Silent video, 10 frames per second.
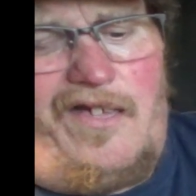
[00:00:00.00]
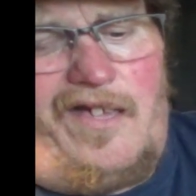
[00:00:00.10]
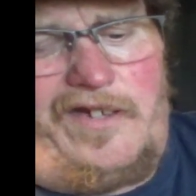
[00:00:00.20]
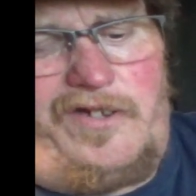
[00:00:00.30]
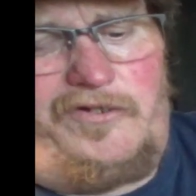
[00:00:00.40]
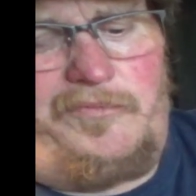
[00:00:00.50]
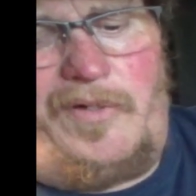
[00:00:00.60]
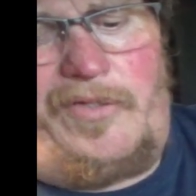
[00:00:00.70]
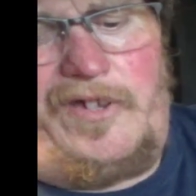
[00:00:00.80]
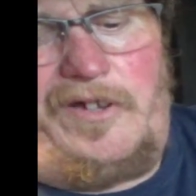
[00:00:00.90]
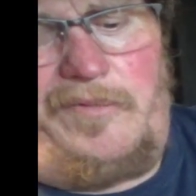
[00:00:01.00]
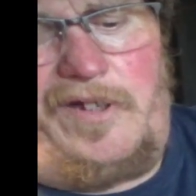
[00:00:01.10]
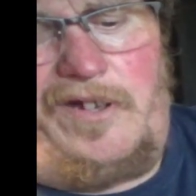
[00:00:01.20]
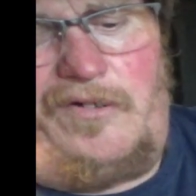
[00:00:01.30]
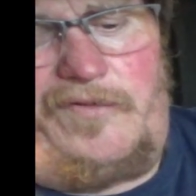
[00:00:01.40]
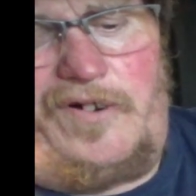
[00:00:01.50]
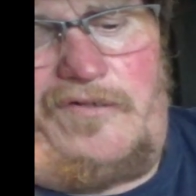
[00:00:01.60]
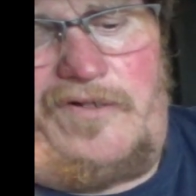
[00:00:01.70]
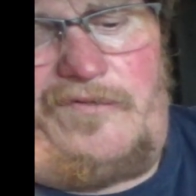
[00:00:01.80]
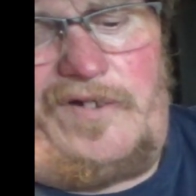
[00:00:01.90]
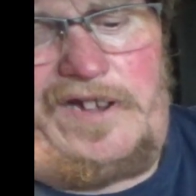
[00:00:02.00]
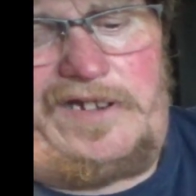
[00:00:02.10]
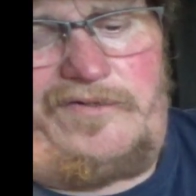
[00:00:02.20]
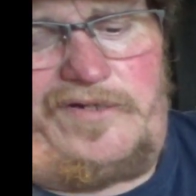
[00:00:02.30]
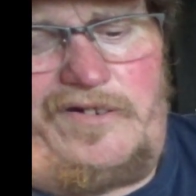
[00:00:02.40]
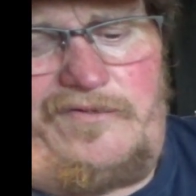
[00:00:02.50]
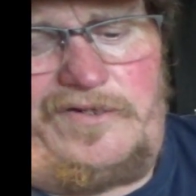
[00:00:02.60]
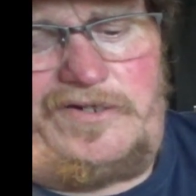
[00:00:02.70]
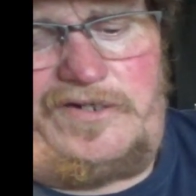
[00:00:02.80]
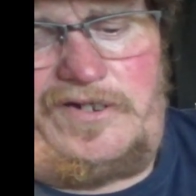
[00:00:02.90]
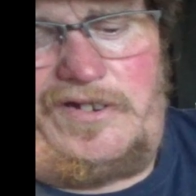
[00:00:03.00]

I'm using my thumbnail for a reflective surface.